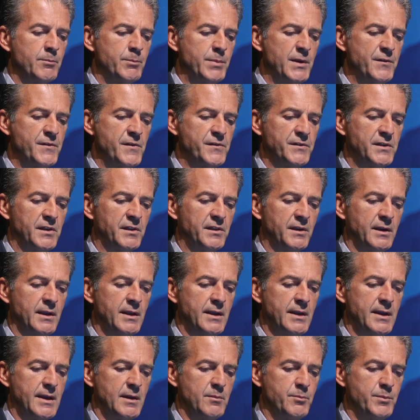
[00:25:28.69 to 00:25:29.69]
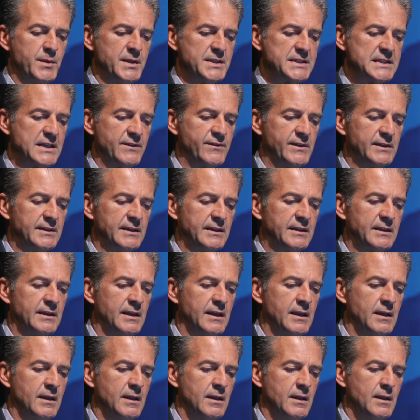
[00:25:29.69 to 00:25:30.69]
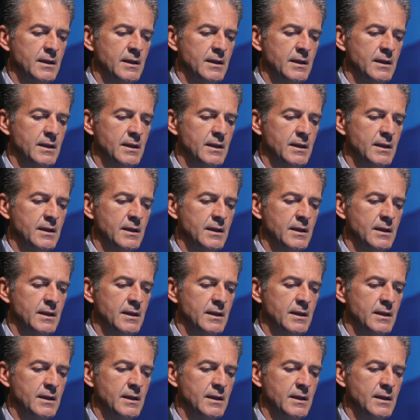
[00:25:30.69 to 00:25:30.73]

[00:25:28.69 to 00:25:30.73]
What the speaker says: P53 and P73